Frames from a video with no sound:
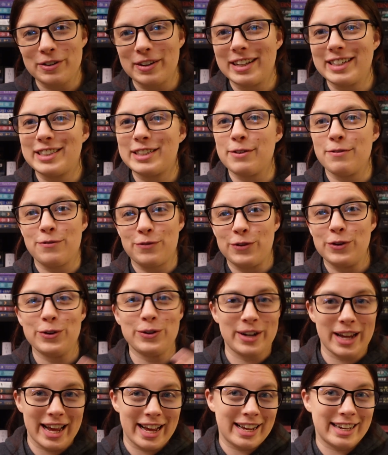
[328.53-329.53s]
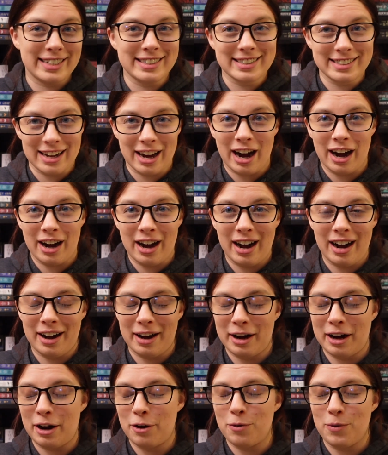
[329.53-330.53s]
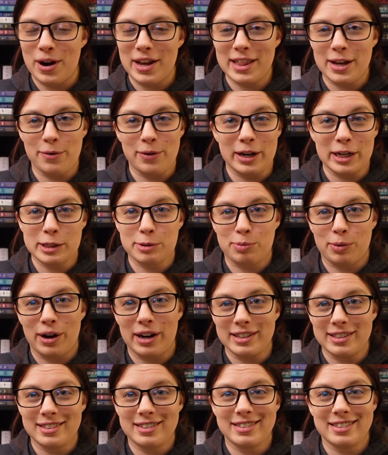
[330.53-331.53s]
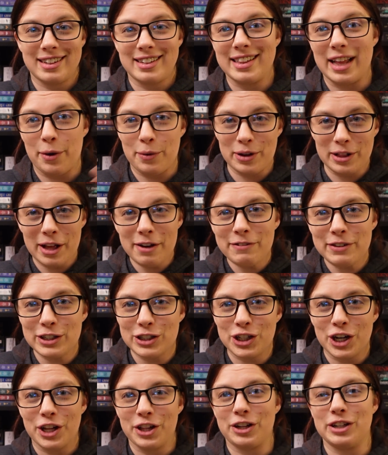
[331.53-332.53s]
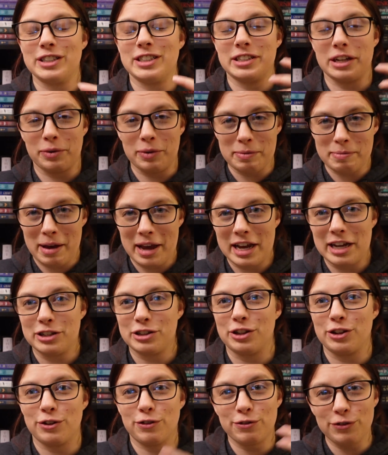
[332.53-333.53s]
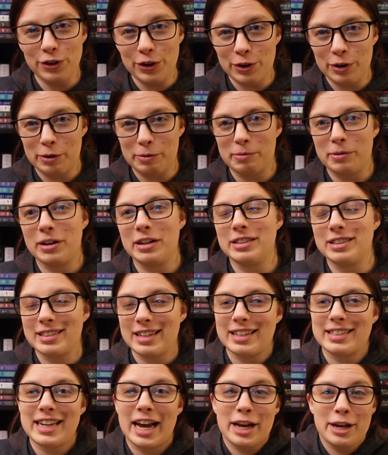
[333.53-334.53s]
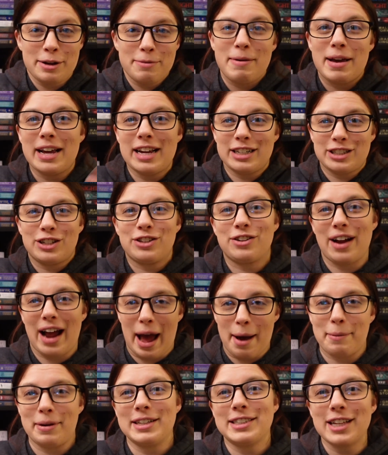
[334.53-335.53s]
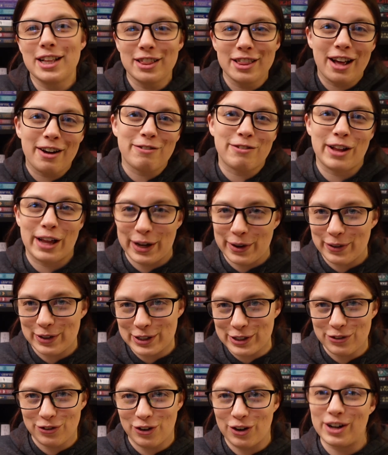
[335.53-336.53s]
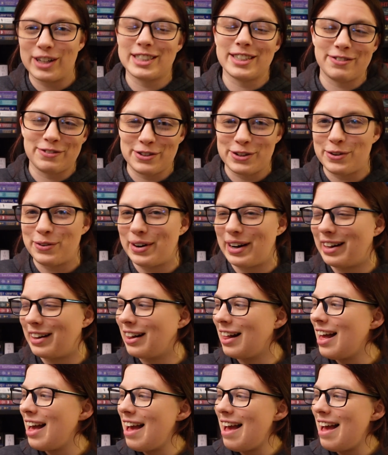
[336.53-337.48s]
relationship, food is uh, a way that we express that we love each other is like we make each other food. It's, that's how you make each other happy. It's a love language for us, if you will.